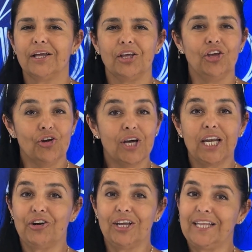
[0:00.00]
You want to
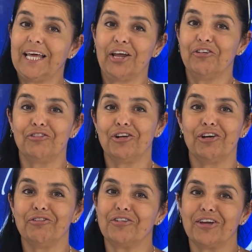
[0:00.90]
read that over and
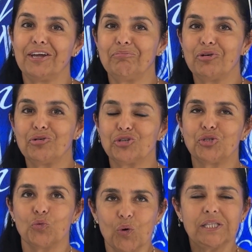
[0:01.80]
over again, because
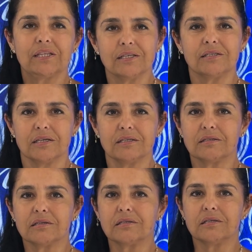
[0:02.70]
what this
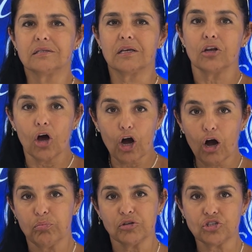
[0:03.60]
is an
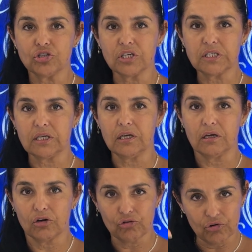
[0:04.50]
opportunity
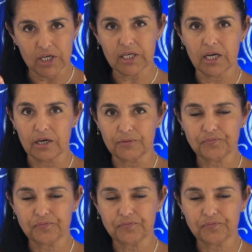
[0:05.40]
right now.